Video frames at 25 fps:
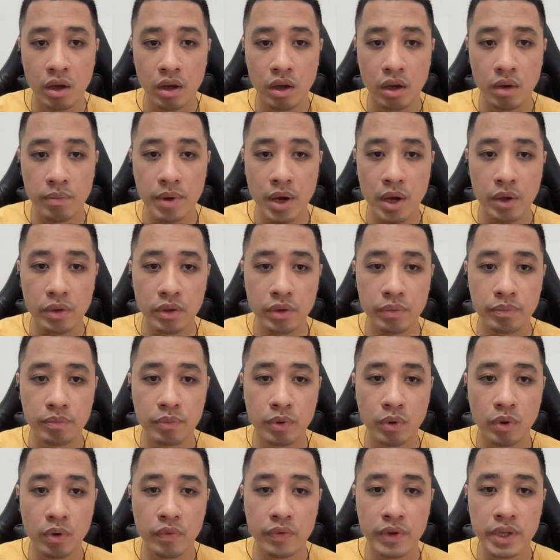About the
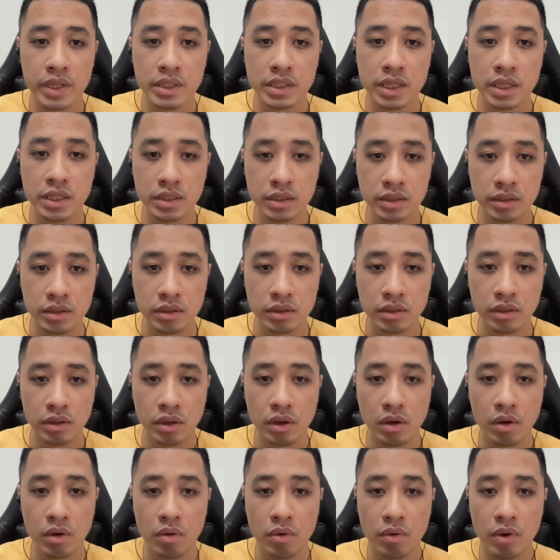provisions,
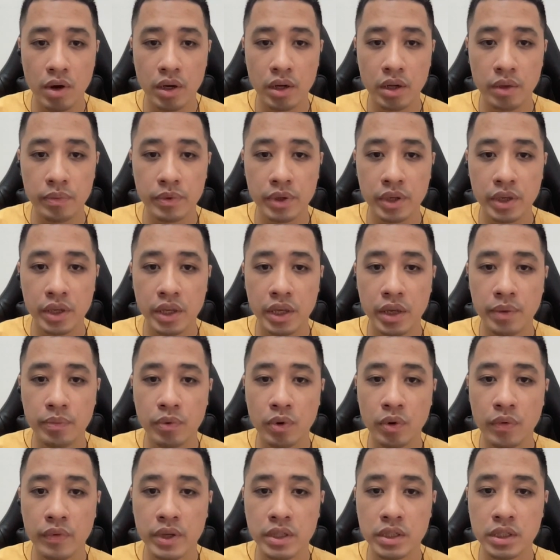one of the key
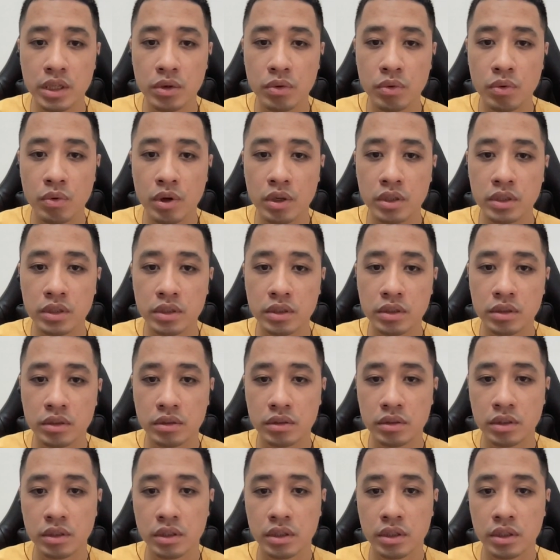provisions was
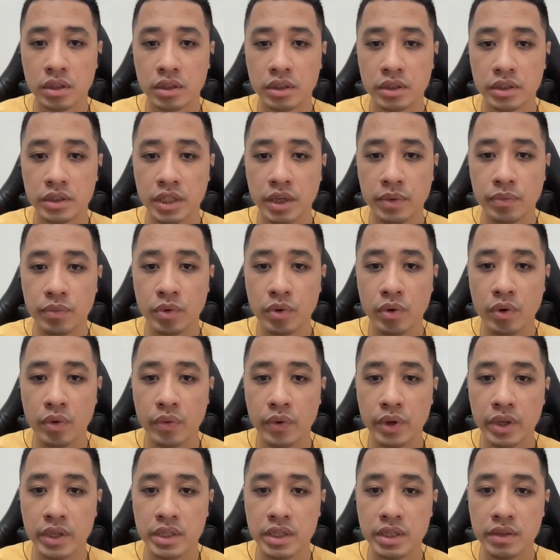the
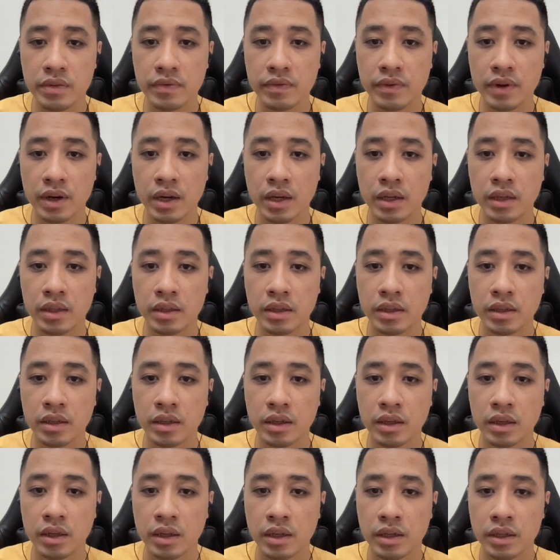temporary
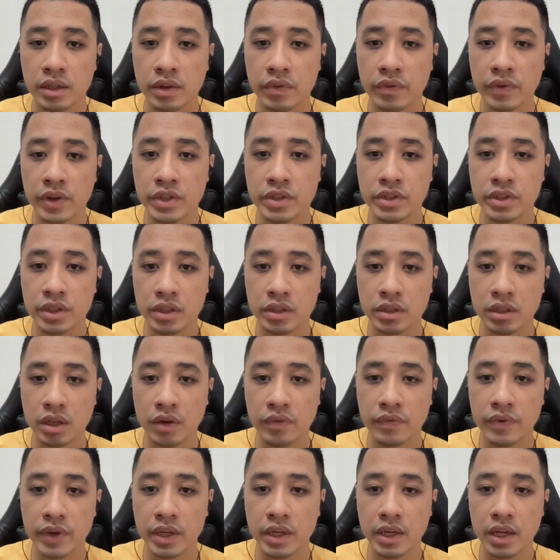division
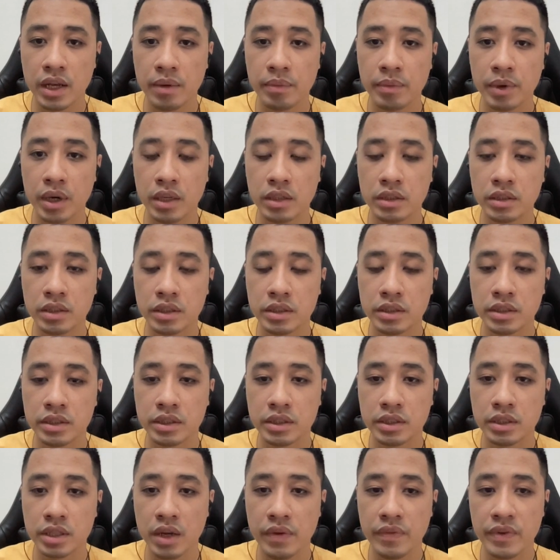of Vietnam at the
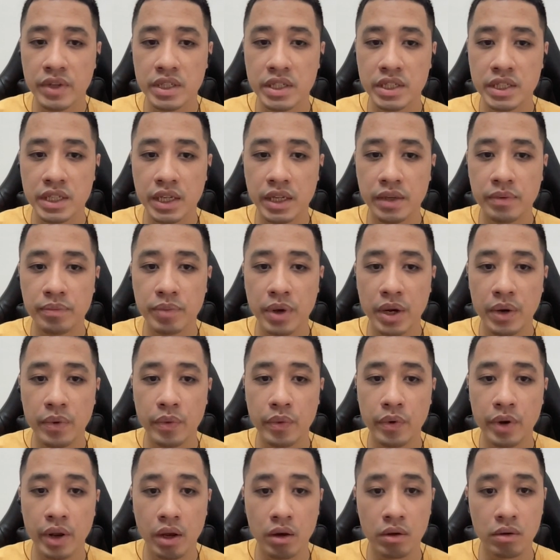17th
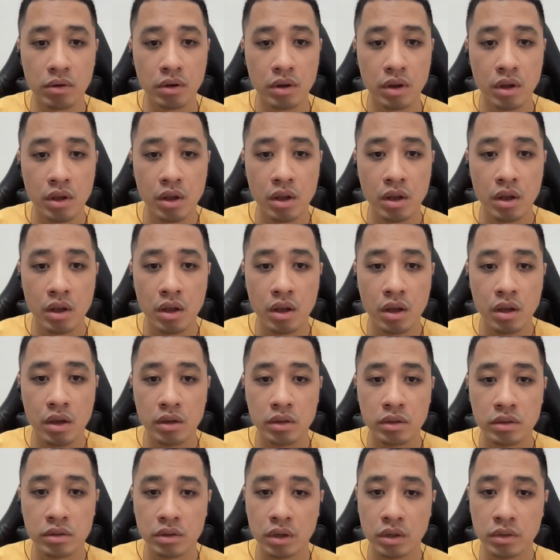parallel.
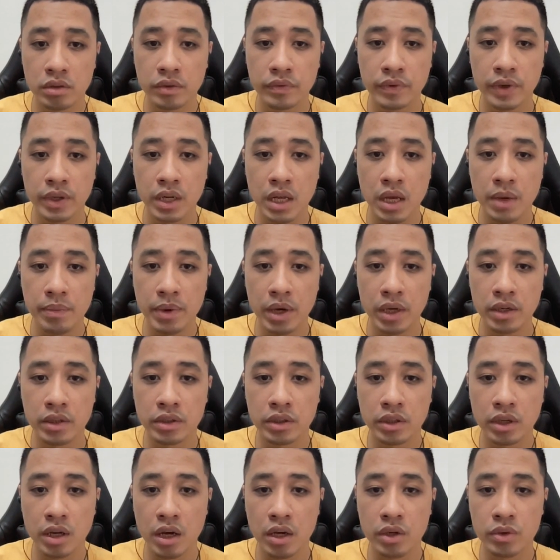Lost Vietnam under
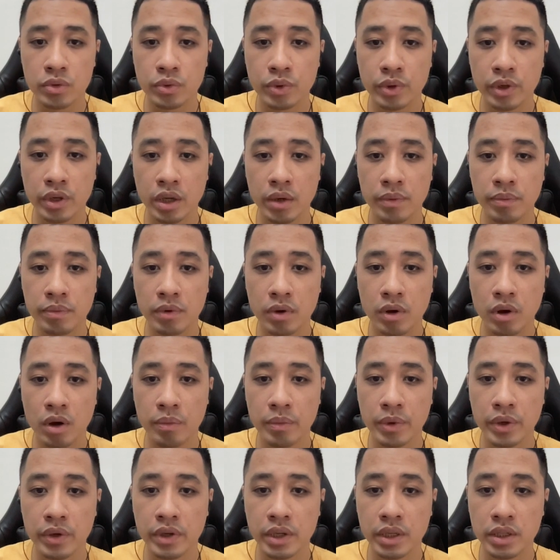the country of
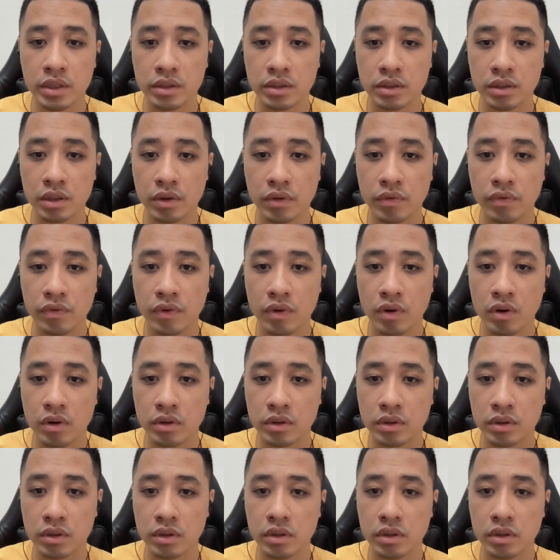Communist folk